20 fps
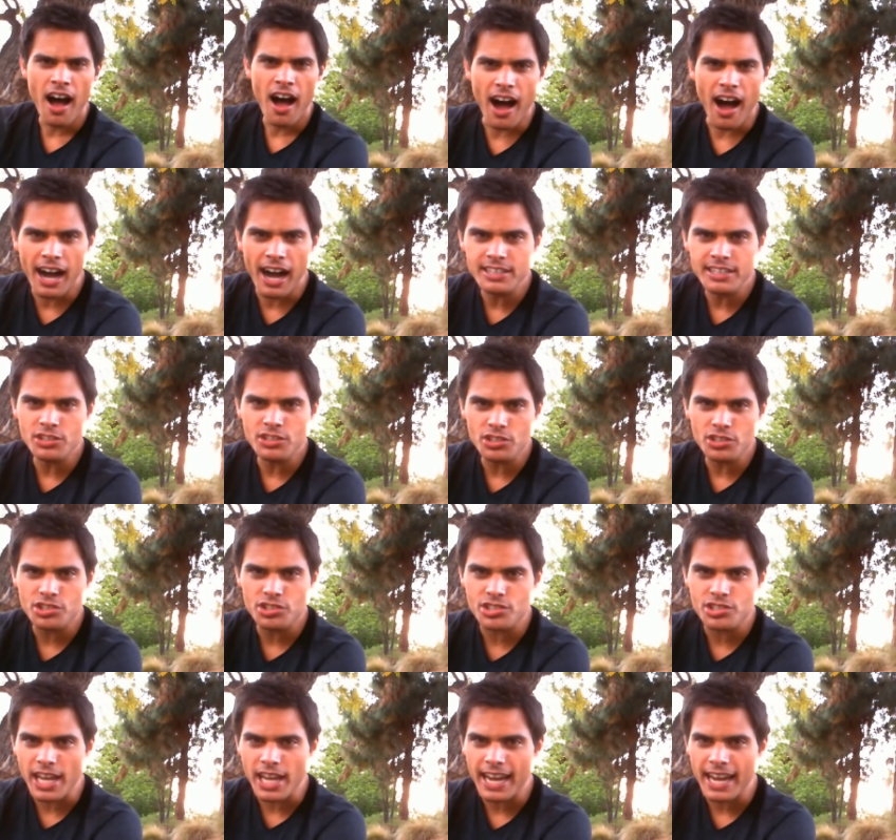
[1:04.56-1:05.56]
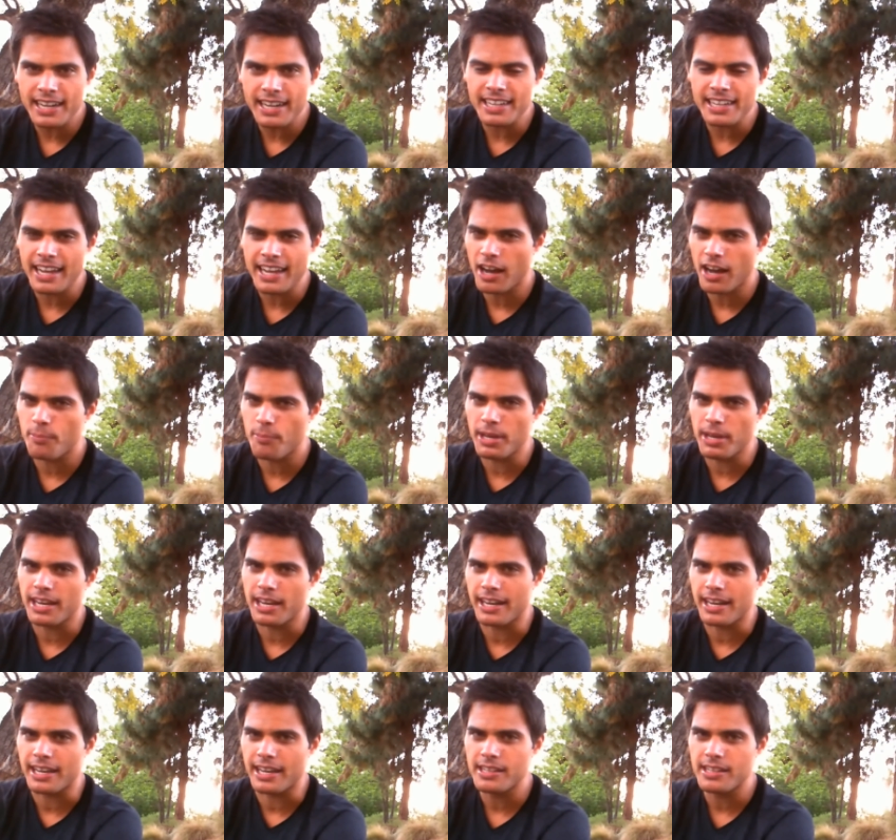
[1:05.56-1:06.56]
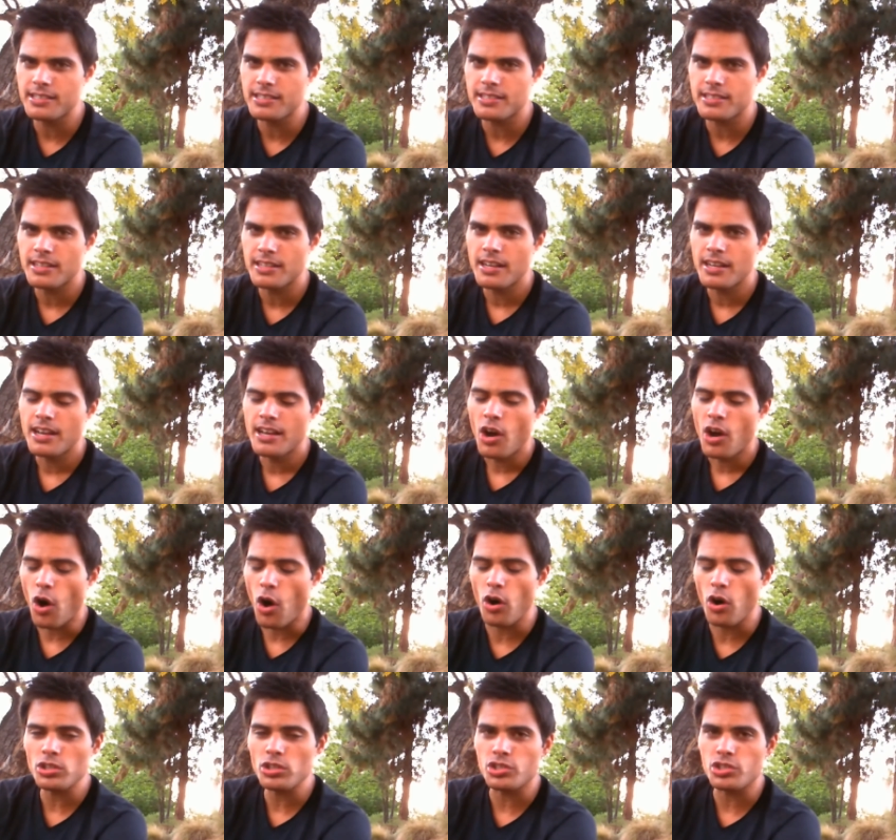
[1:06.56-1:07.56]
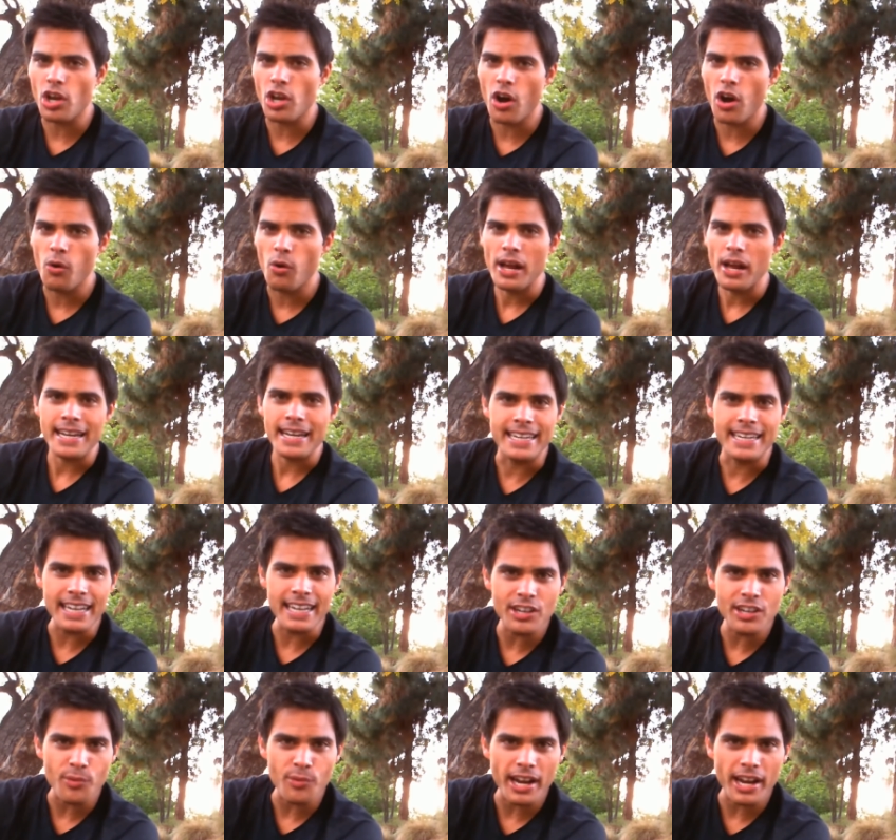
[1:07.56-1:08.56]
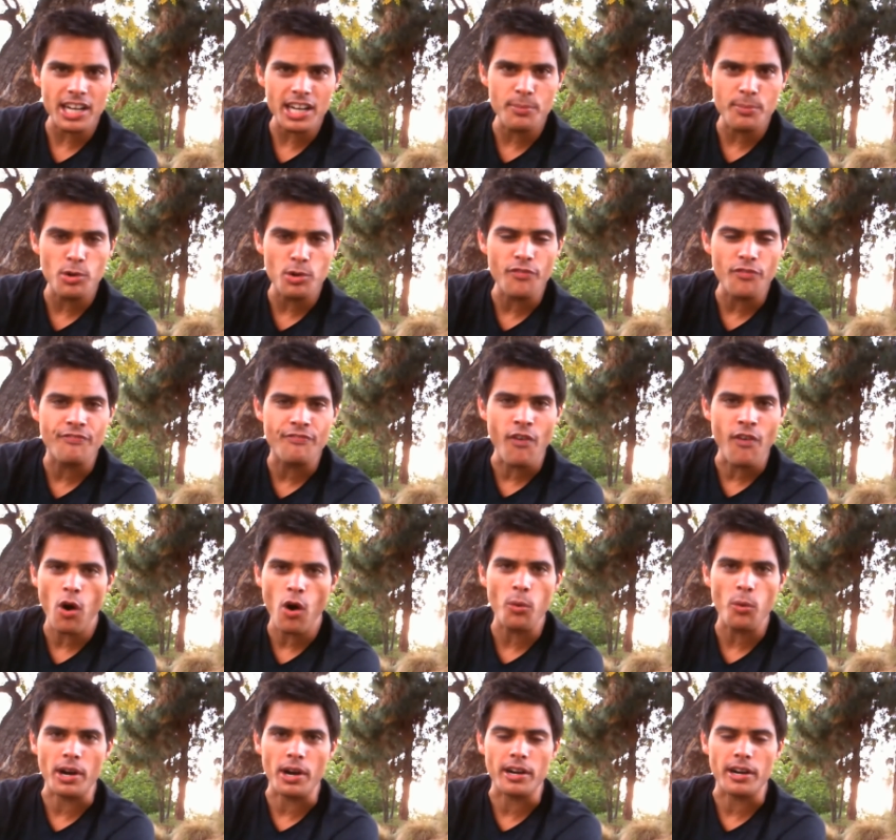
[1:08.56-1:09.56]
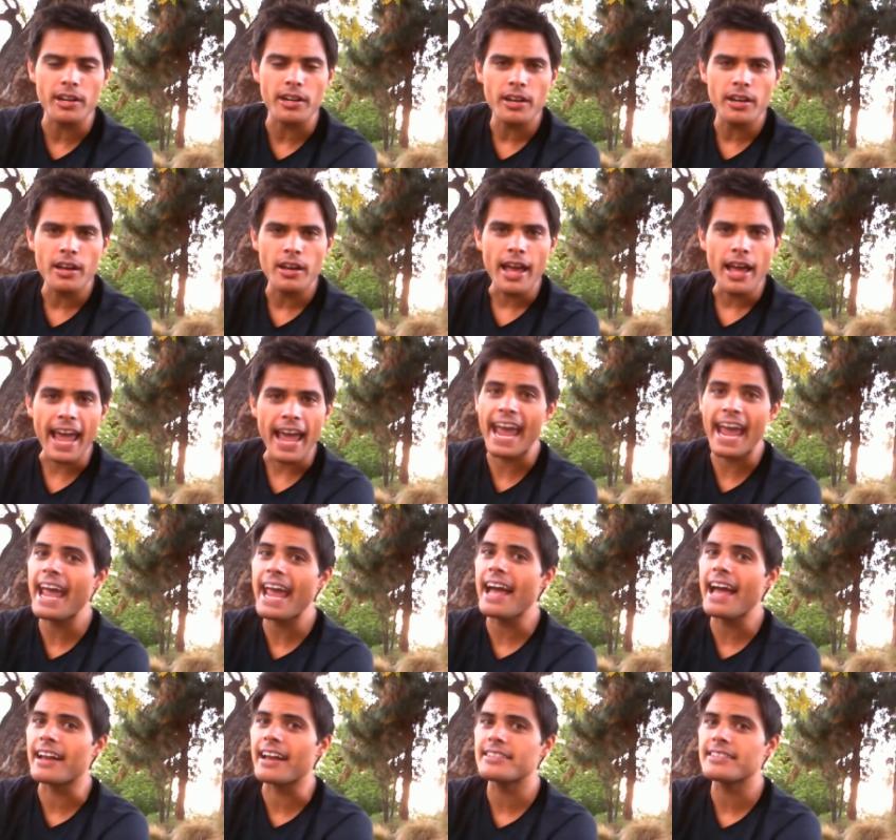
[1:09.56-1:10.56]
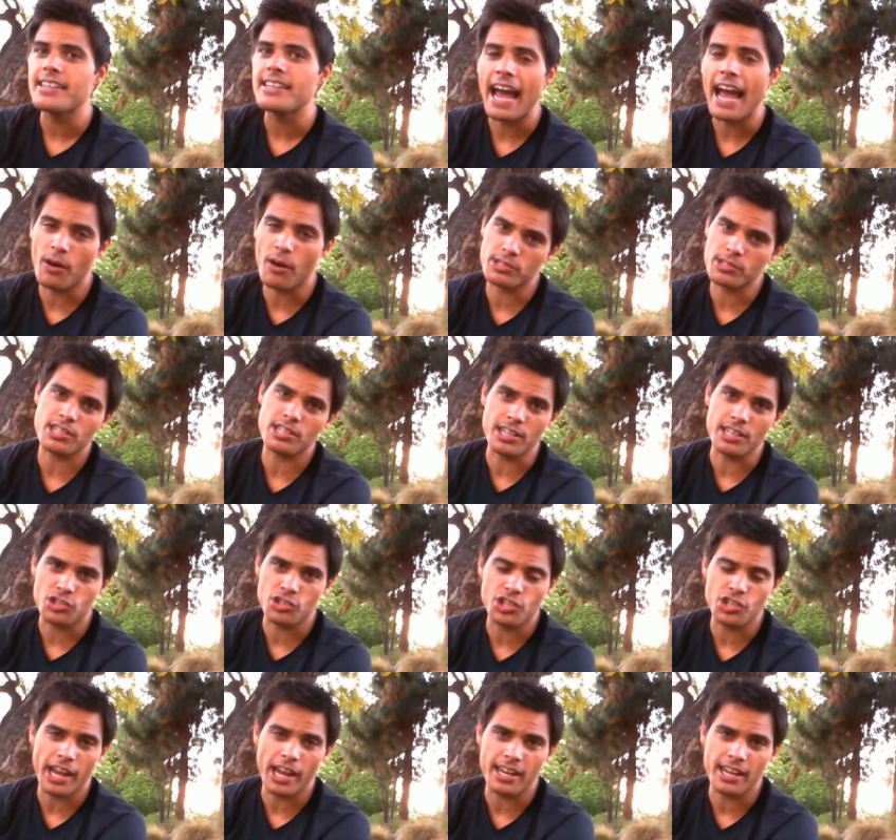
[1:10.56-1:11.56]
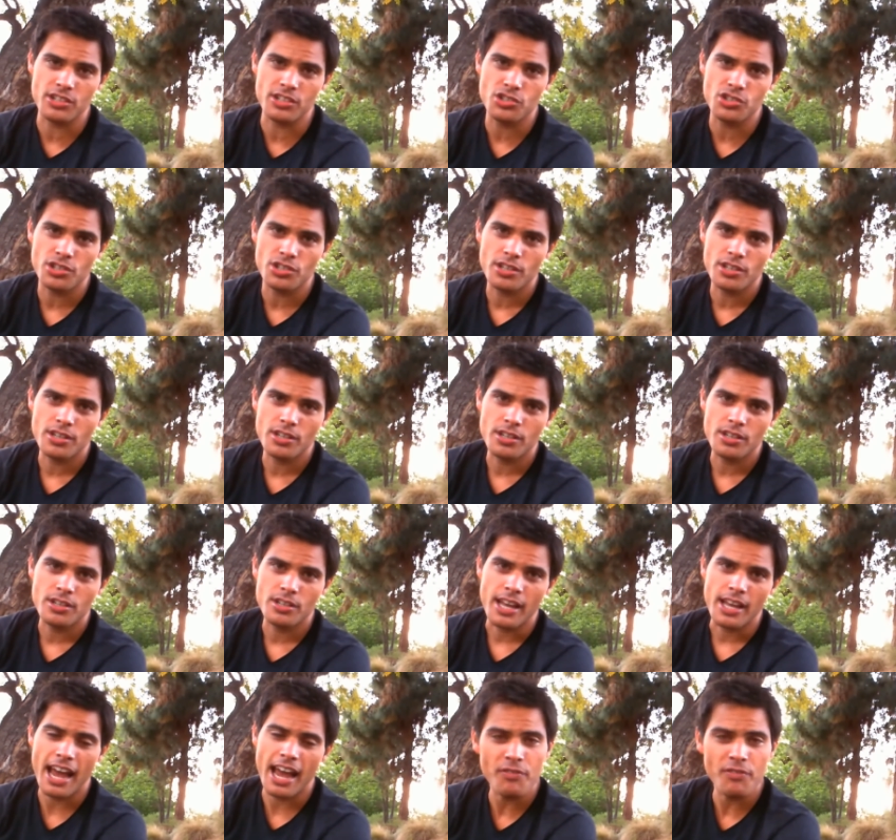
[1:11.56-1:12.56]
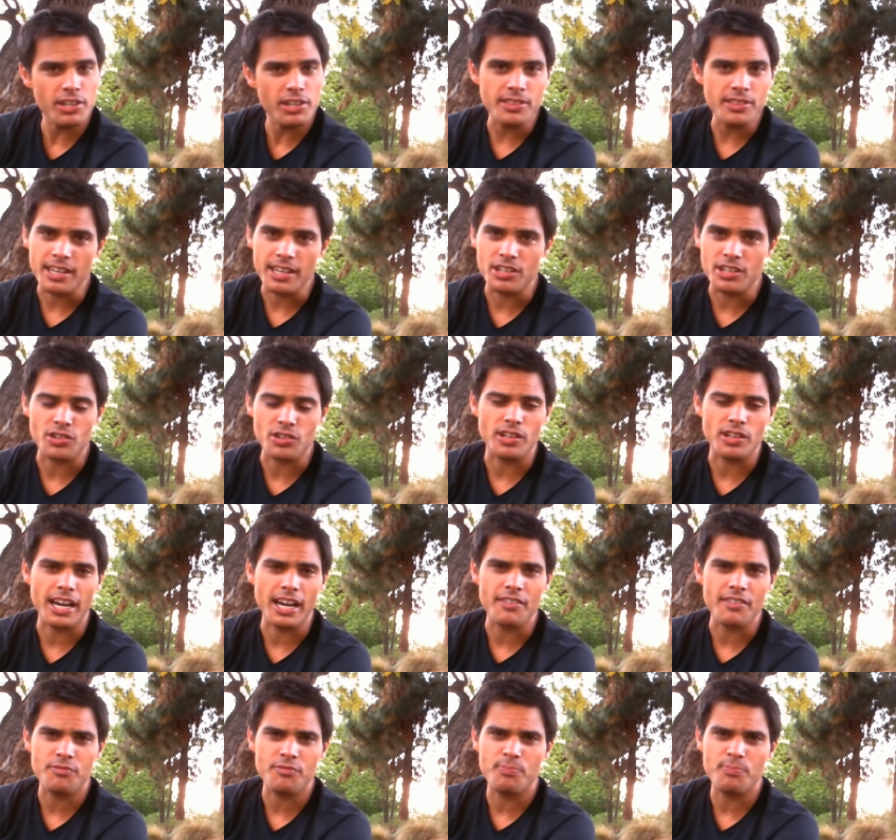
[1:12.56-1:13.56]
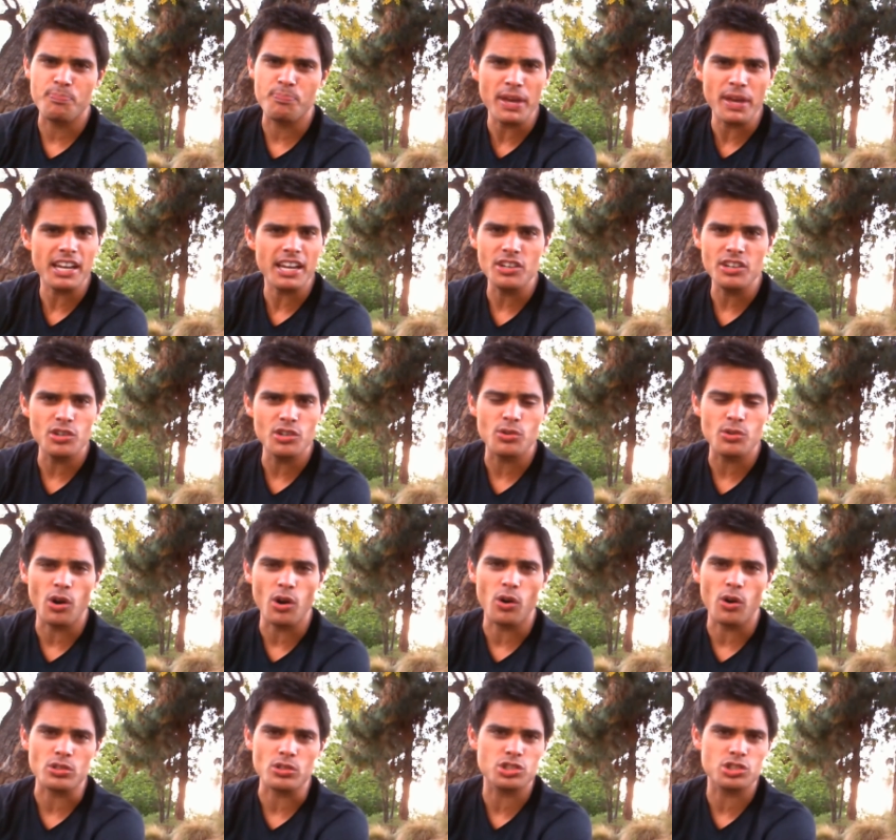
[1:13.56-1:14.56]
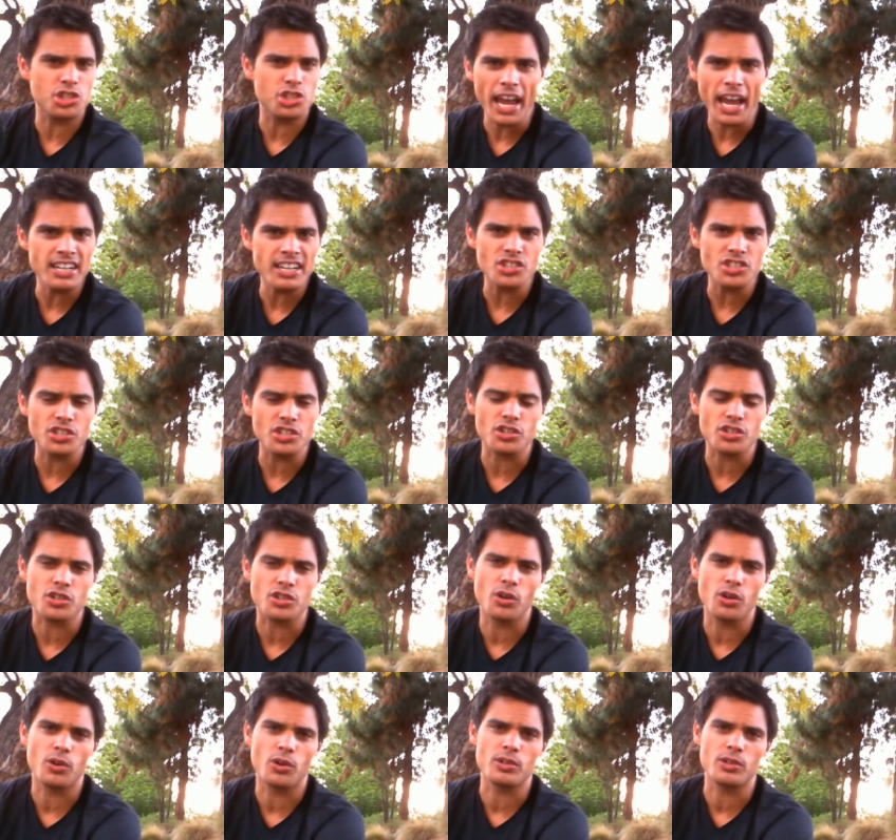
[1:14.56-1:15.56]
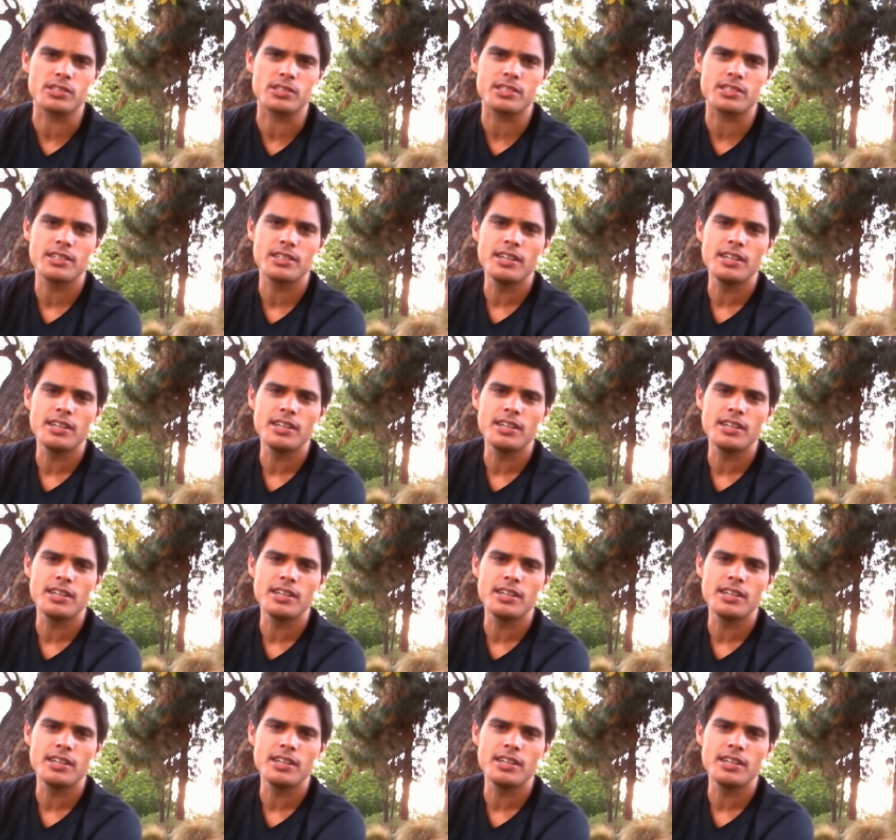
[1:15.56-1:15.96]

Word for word: Understanding how big it is, also getting ready to move forward and how it's going to change everything in your life. Big new goals, changing your goals.